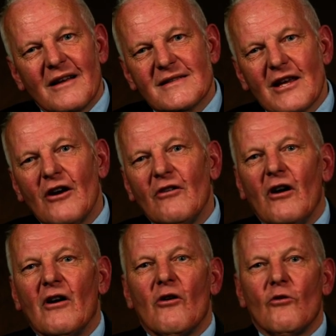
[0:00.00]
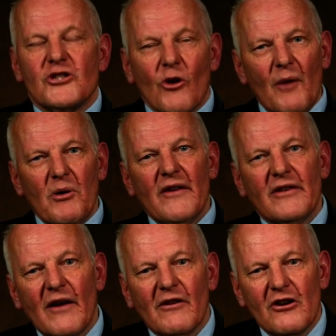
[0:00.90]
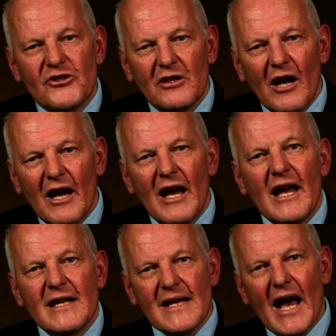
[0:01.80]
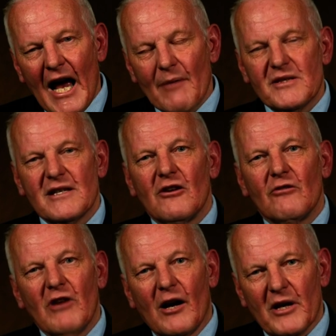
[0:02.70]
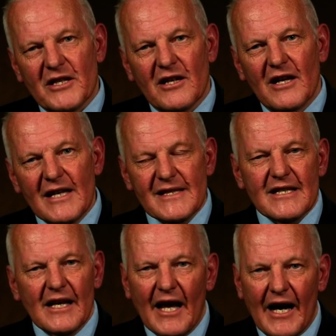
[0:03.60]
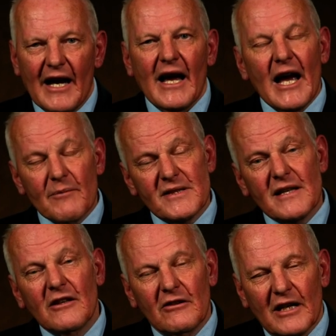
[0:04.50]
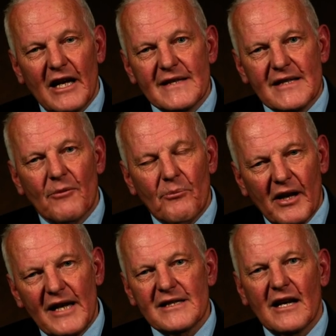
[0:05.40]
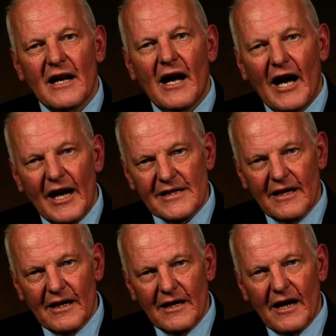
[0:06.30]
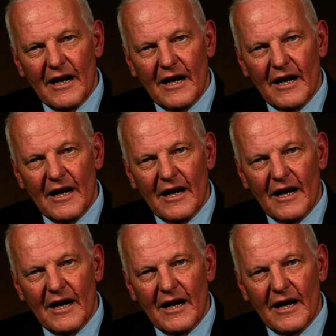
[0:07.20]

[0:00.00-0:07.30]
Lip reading: So do I believe in evolution? It's absolute rubbish. Is it a lie? Absolutely. It's complete and utter